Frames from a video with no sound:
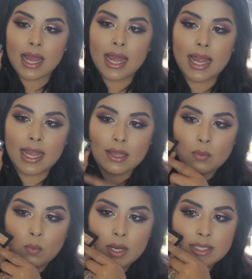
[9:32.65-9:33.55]
I
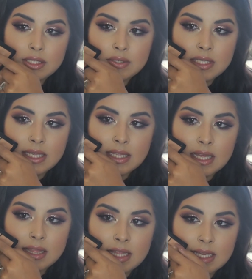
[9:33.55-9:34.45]
was using
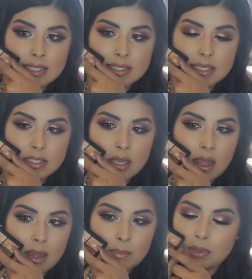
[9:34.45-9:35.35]
this
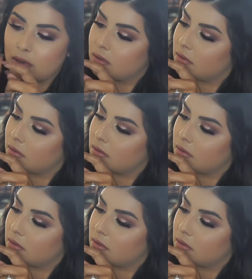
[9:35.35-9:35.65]
top